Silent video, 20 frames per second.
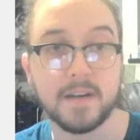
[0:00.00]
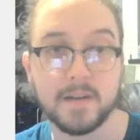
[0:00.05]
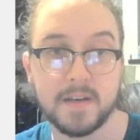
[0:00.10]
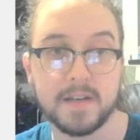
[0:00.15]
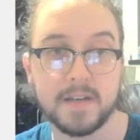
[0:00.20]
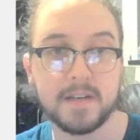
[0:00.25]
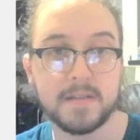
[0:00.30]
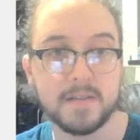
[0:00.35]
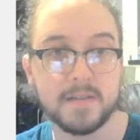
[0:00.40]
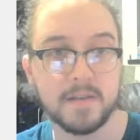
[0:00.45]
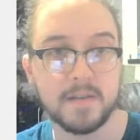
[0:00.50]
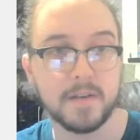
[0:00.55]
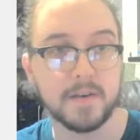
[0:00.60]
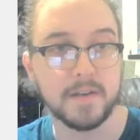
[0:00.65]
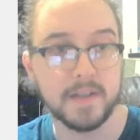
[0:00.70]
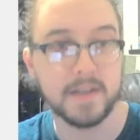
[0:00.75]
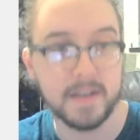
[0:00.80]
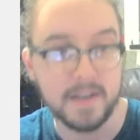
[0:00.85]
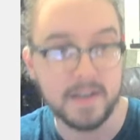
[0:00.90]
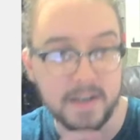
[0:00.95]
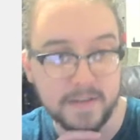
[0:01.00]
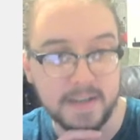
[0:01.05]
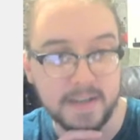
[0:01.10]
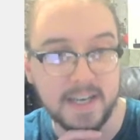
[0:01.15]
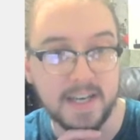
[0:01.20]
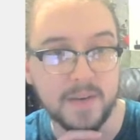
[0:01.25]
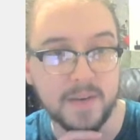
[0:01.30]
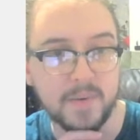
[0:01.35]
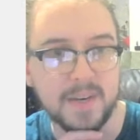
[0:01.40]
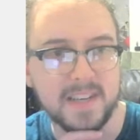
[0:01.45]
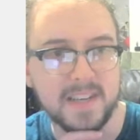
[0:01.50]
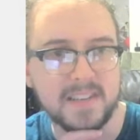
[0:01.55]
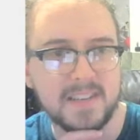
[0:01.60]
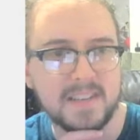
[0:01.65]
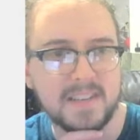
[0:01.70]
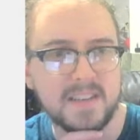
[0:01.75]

right? So here I've got what?